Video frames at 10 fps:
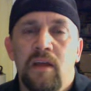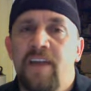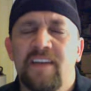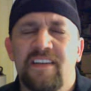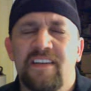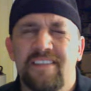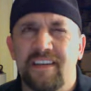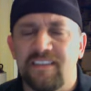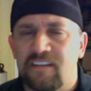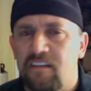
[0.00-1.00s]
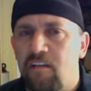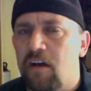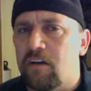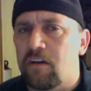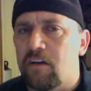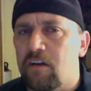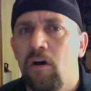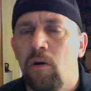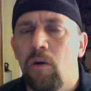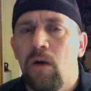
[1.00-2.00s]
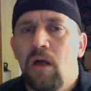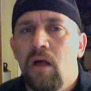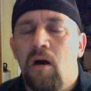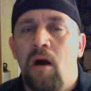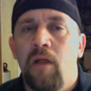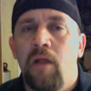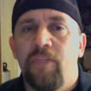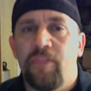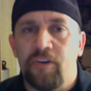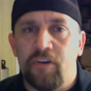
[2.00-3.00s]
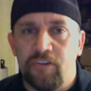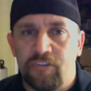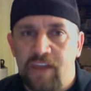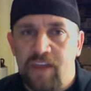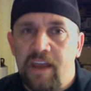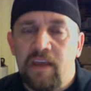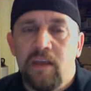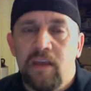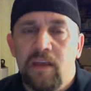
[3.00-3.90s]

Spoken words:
I think, 6 o'clock or so on Thursday.